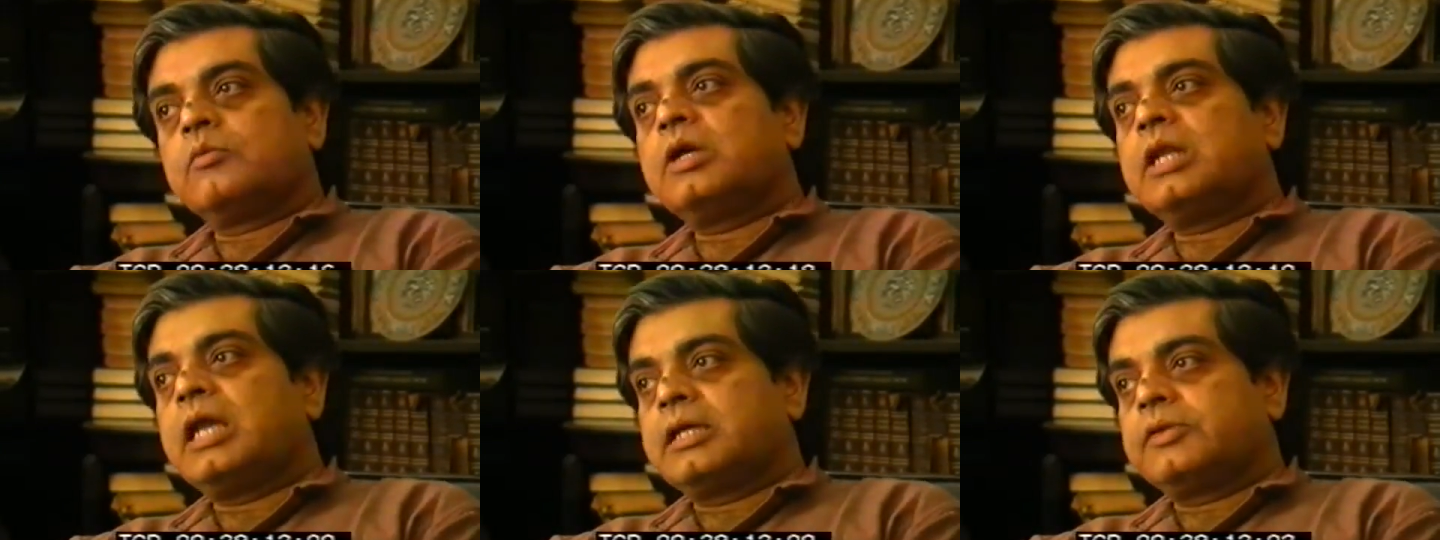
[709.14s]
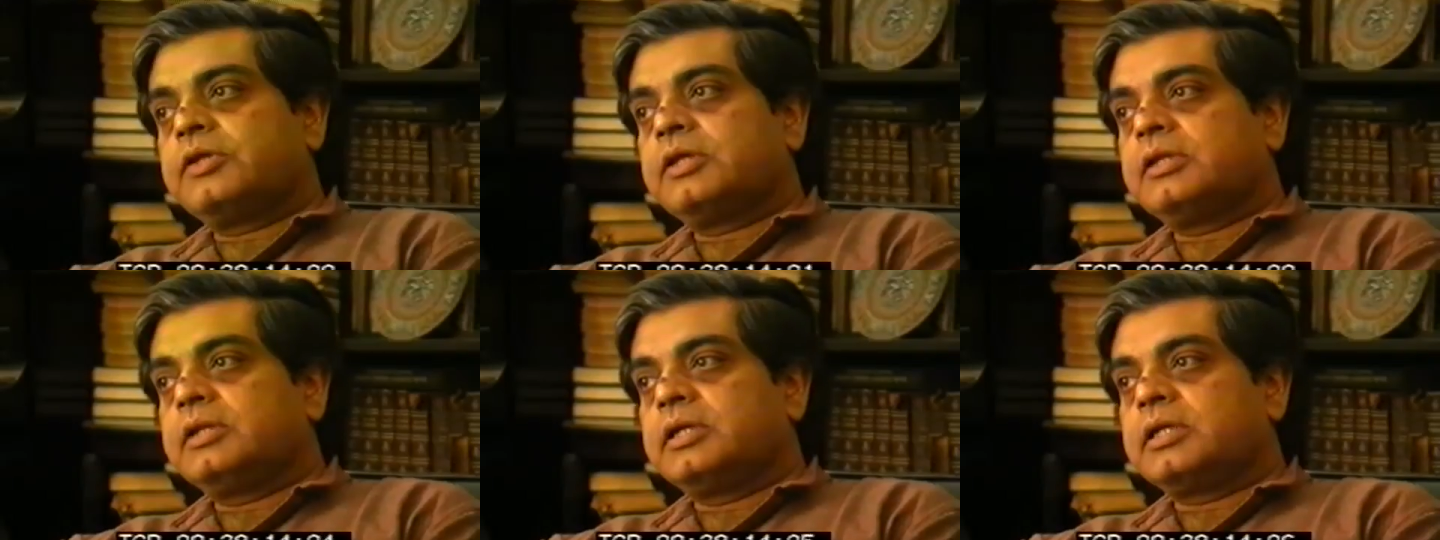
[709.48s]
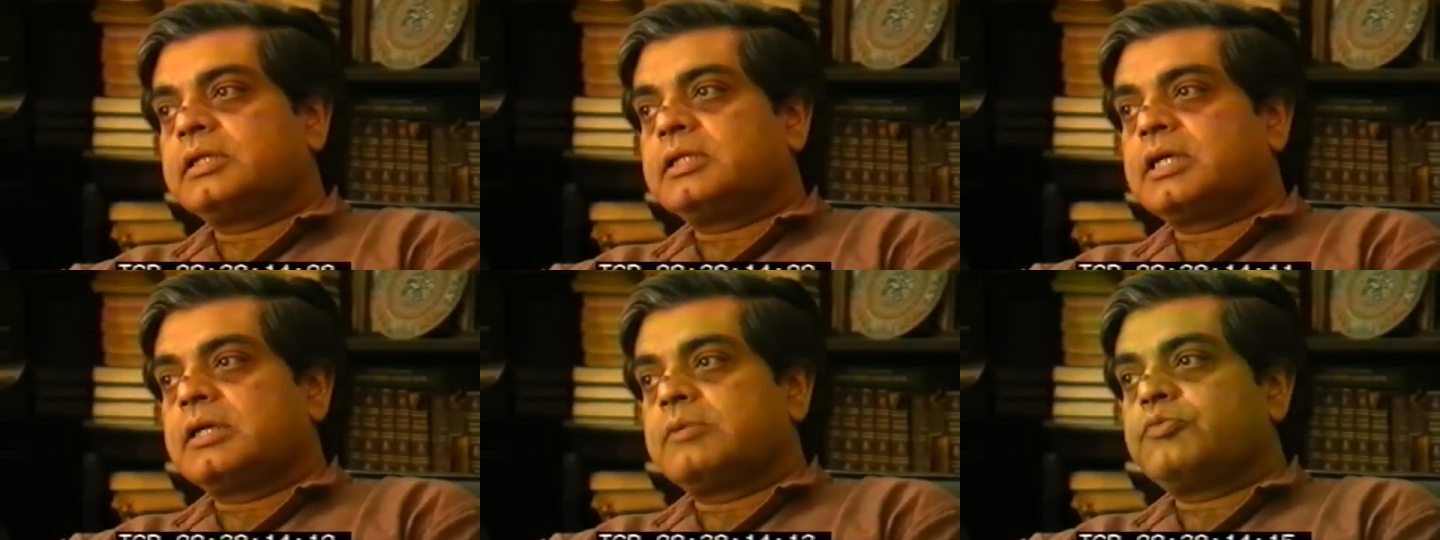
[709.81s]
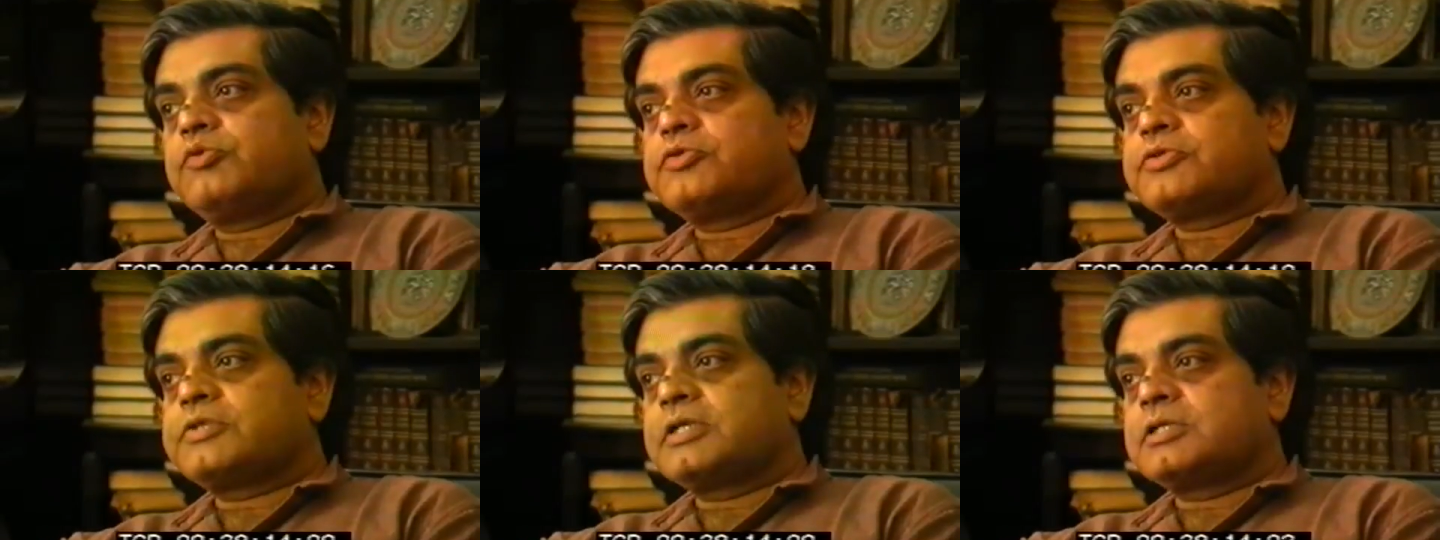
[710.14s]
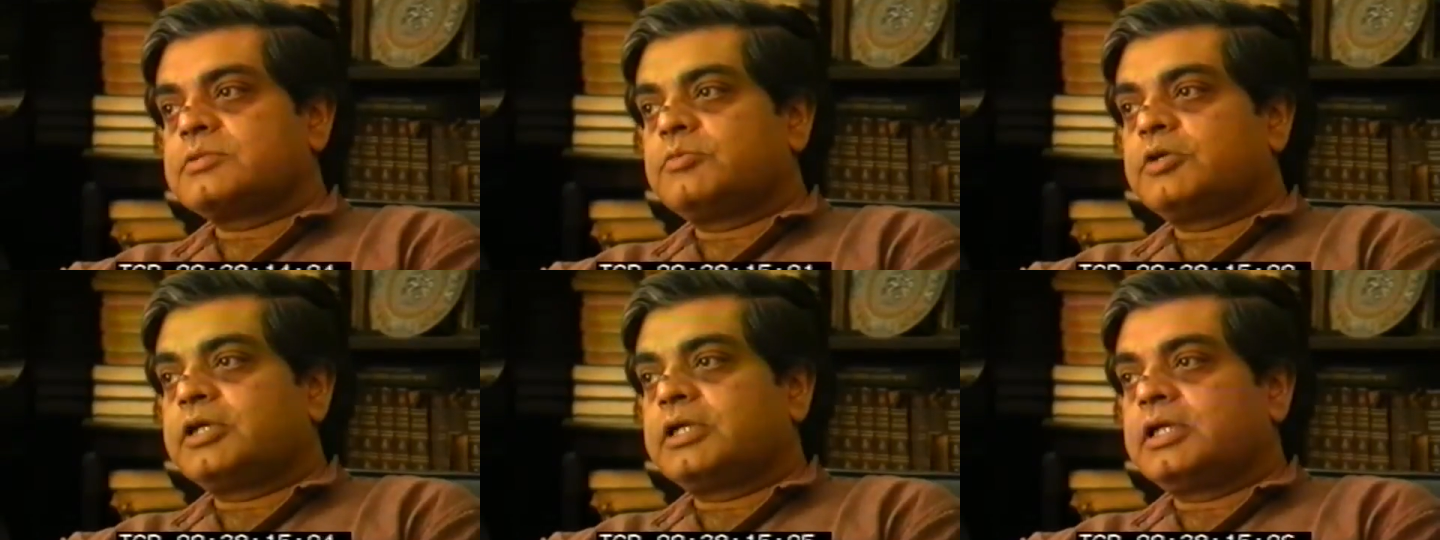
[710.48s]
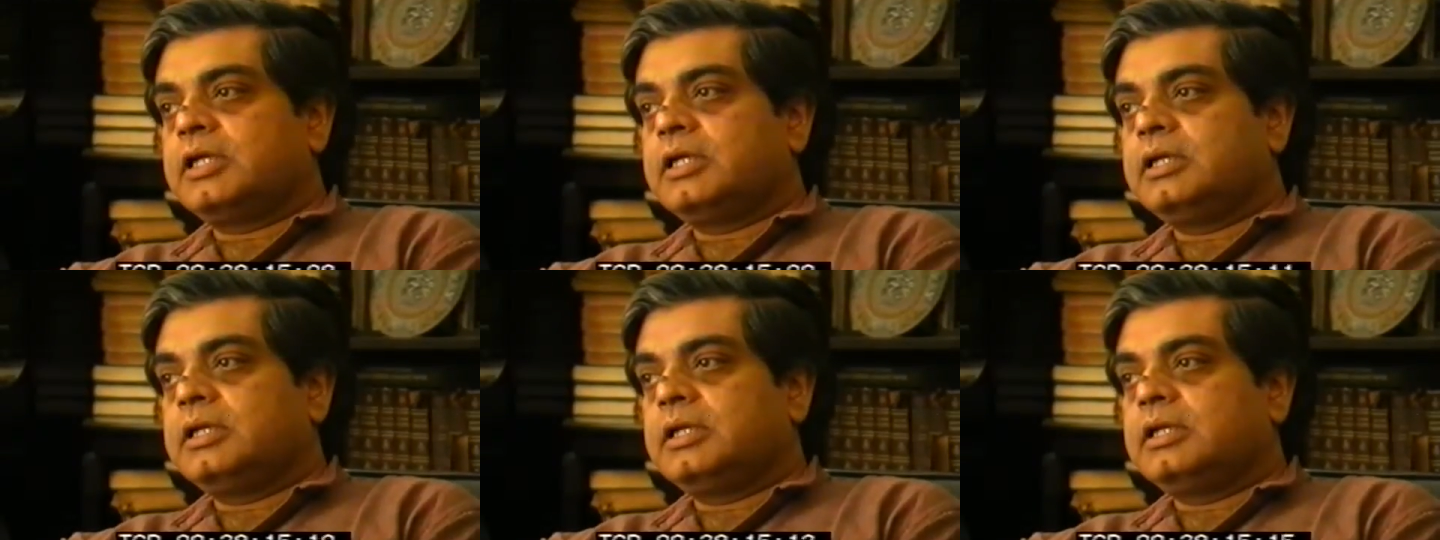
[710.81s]
Well, I think the entire process, but
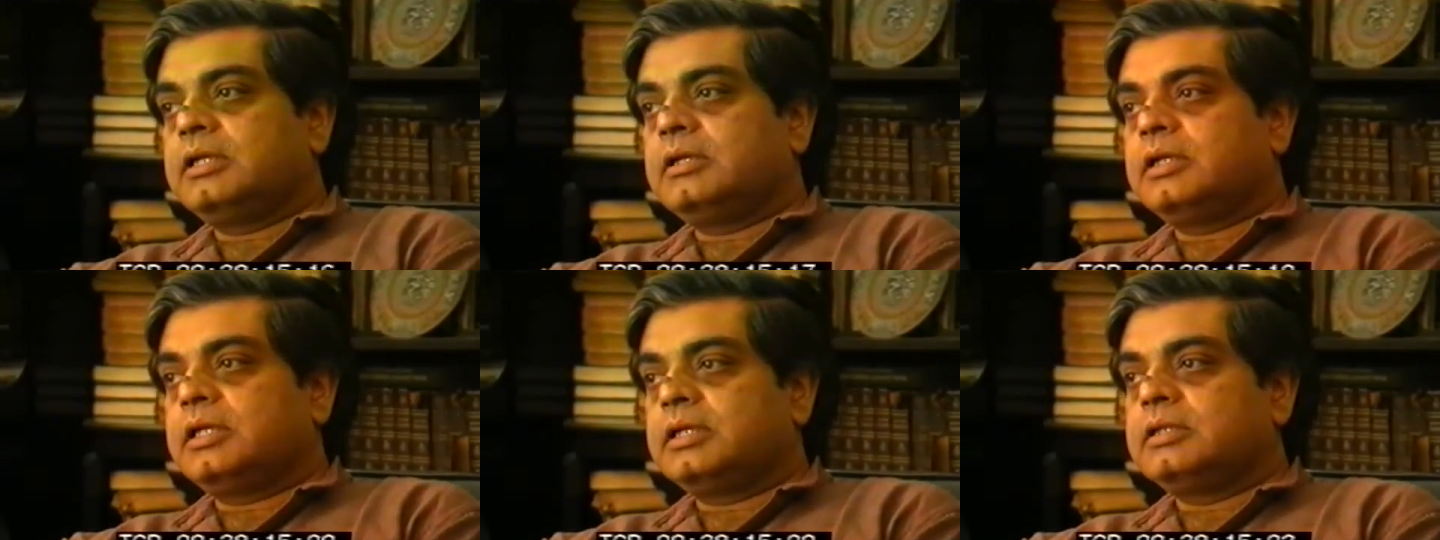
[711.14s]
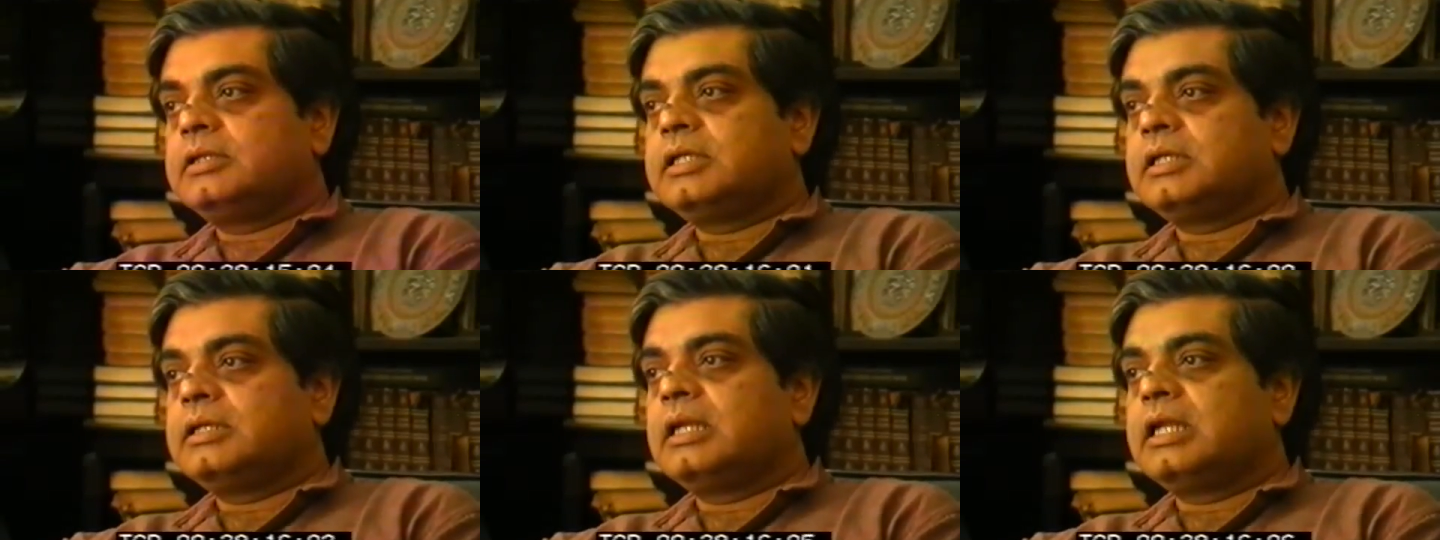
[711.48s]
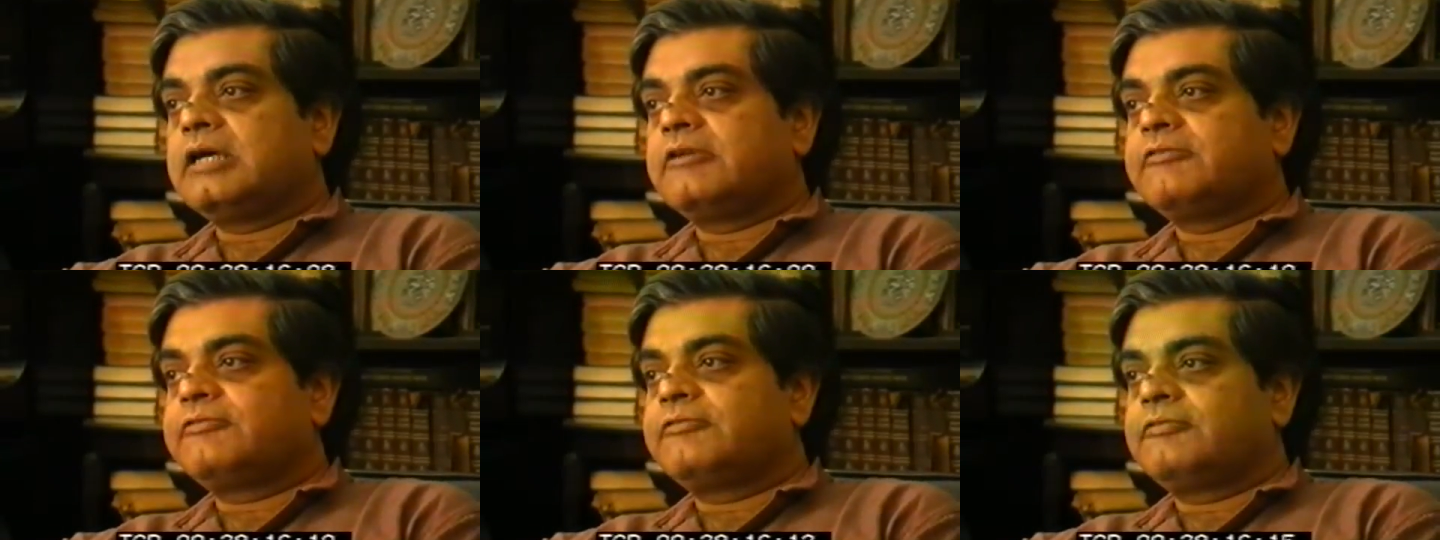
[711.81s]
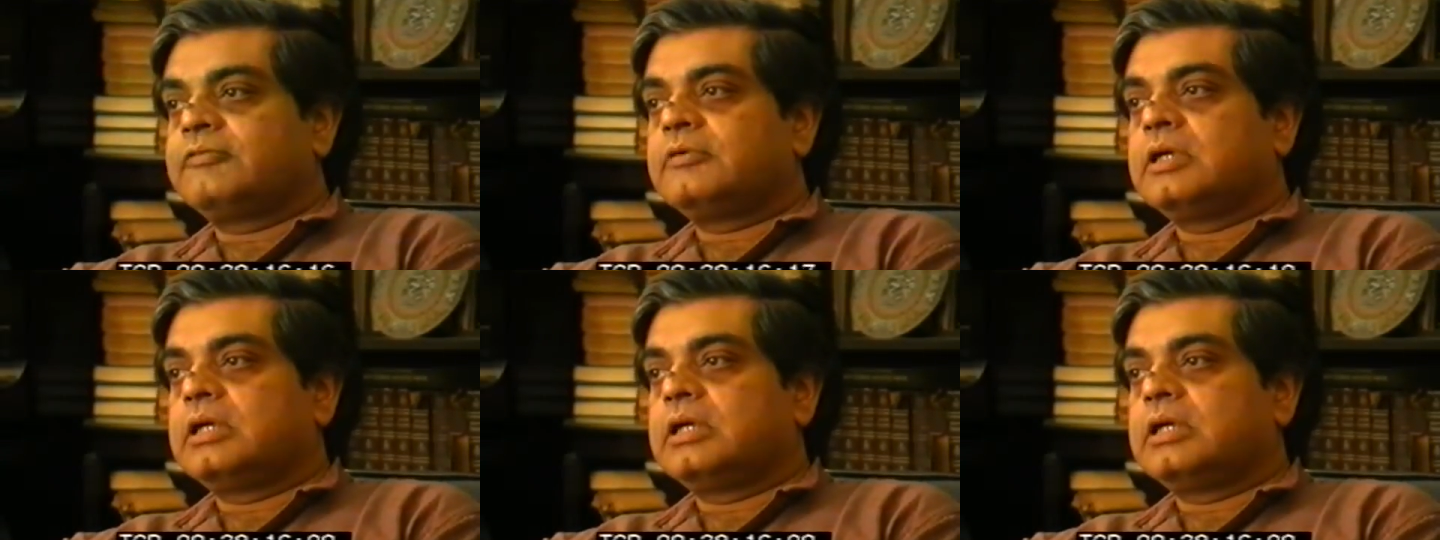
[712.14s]
he did love,